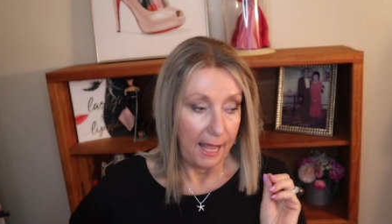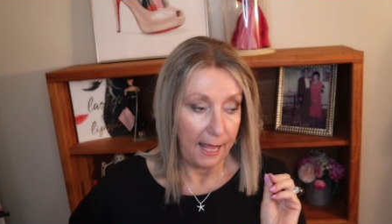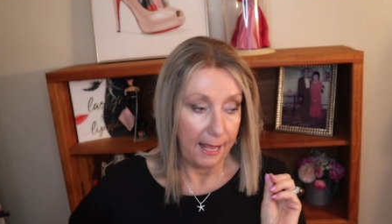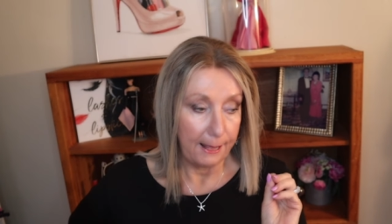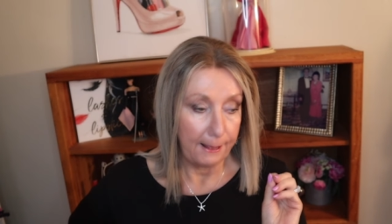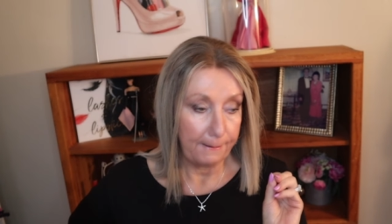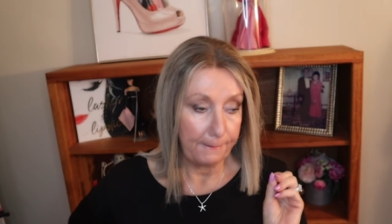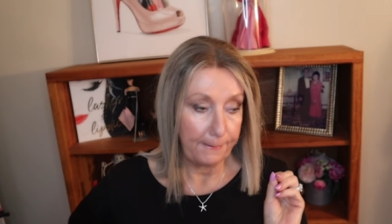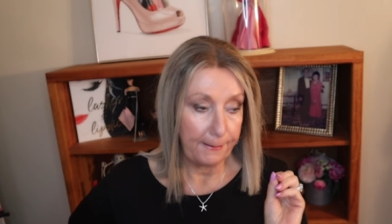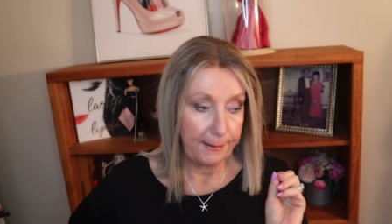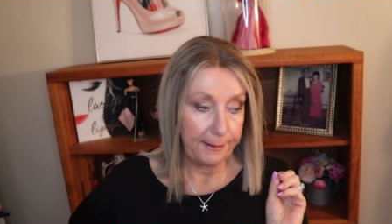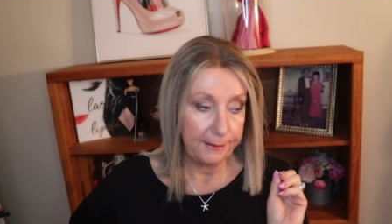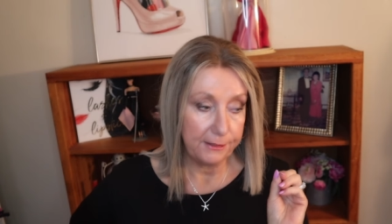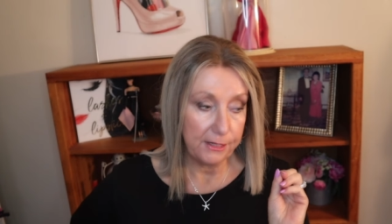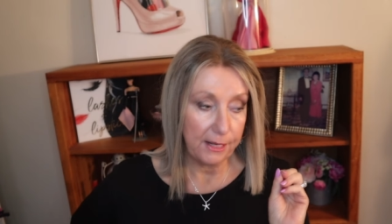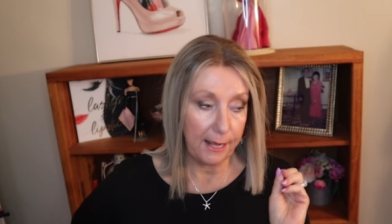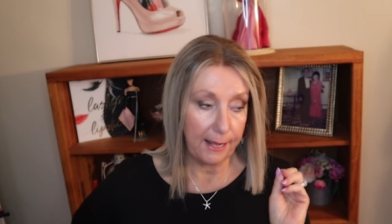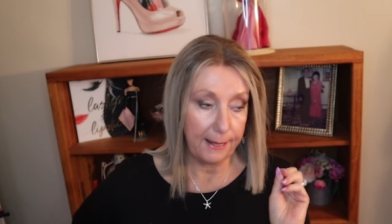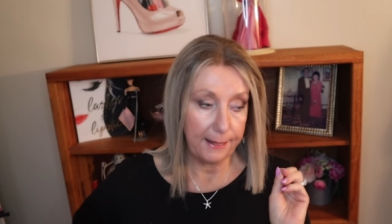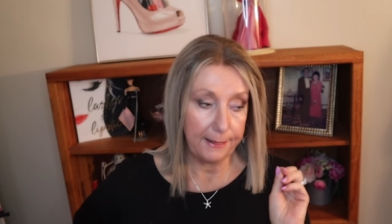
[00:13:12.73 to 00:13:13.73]
I,
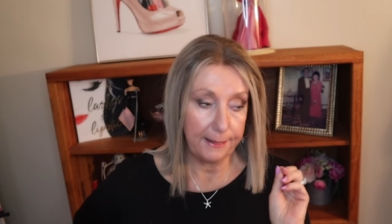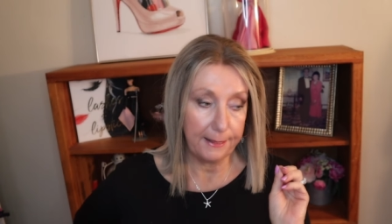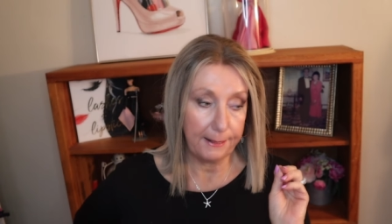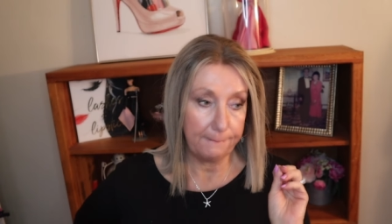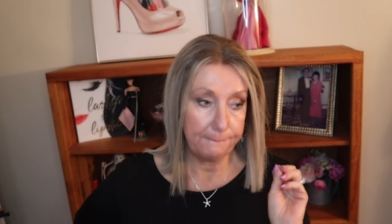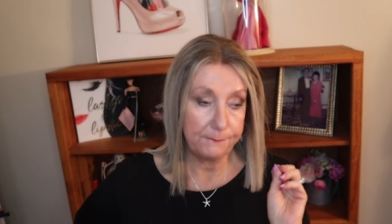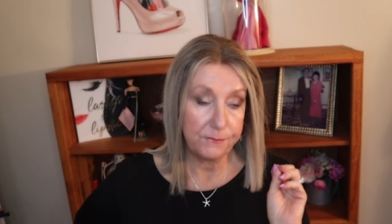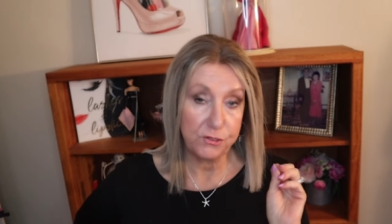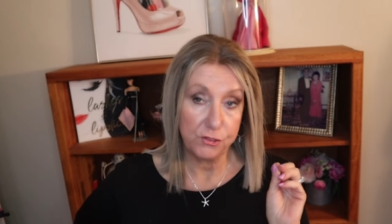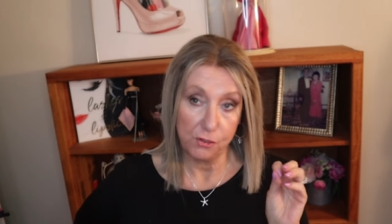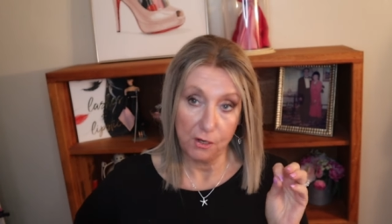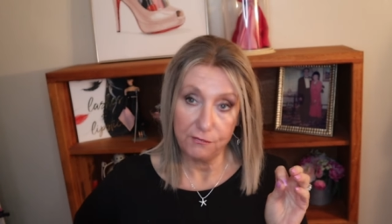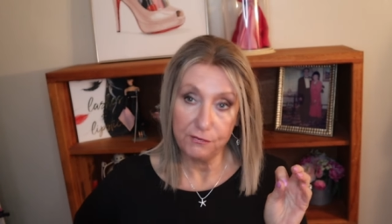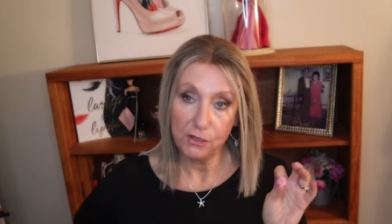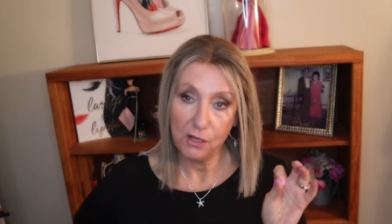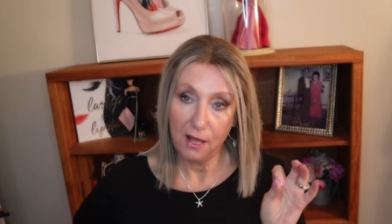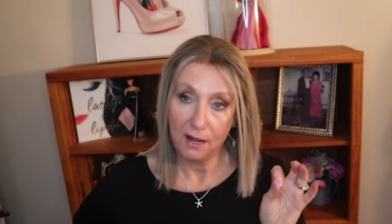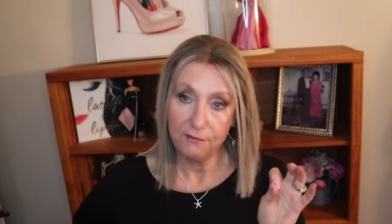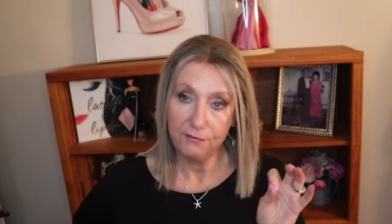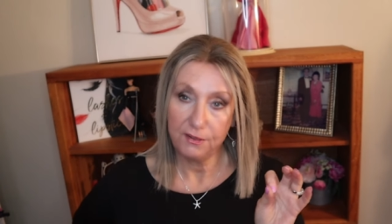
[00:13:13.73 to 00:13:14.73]
I um, do have a
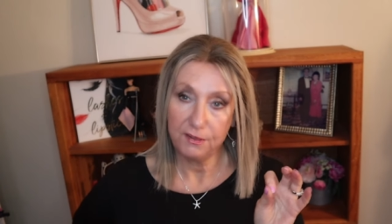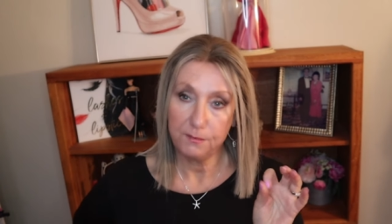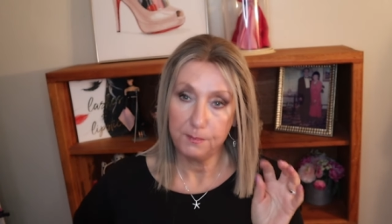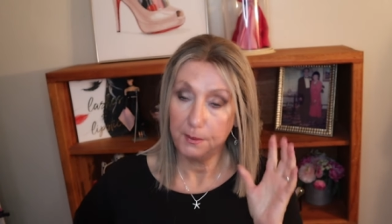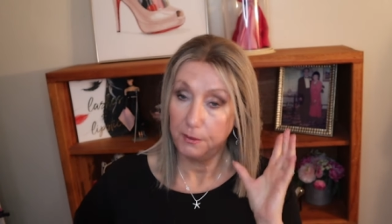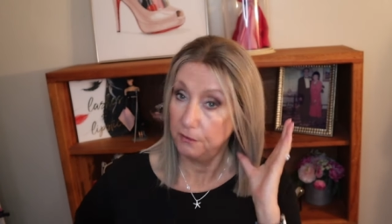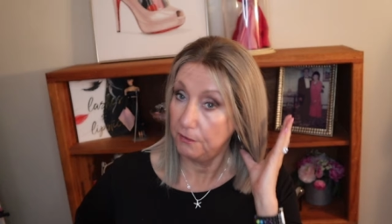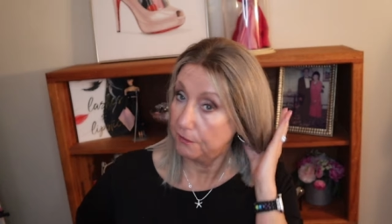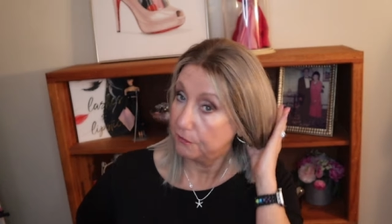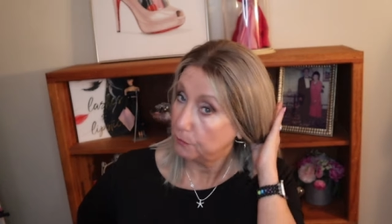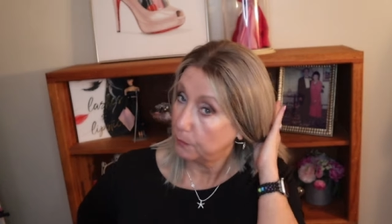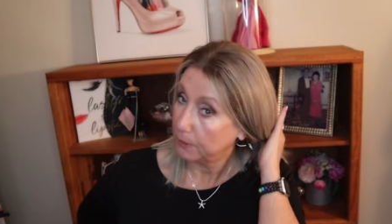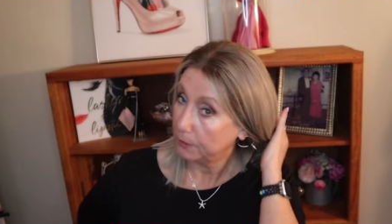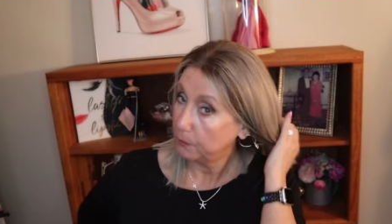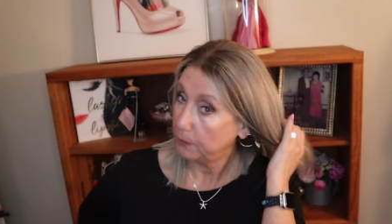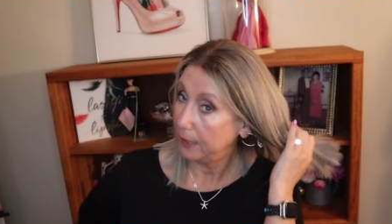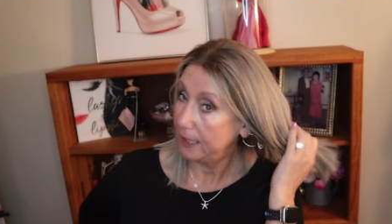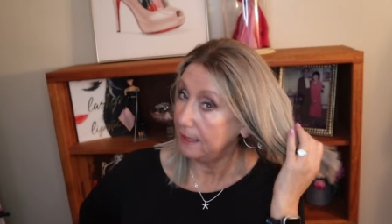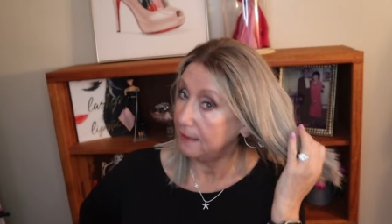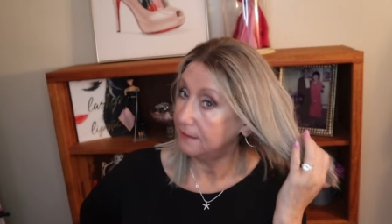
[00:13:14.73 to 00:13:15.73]
lot of experience with
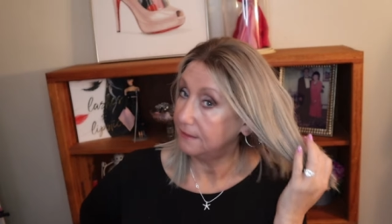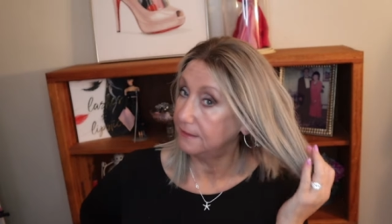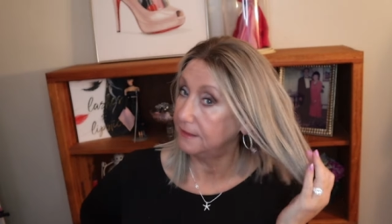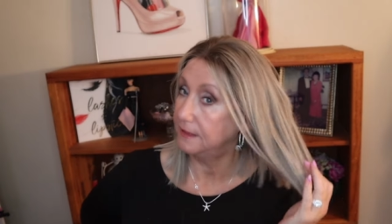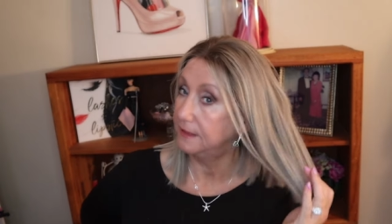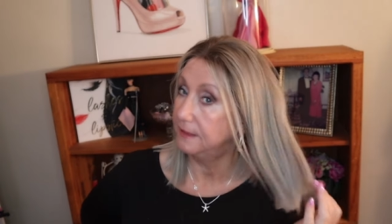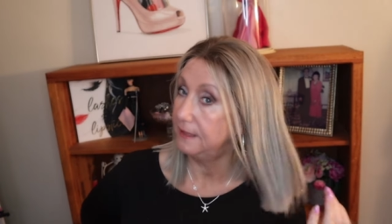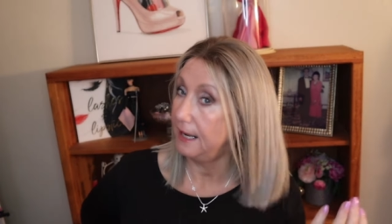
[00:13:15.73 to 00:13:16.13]
wigs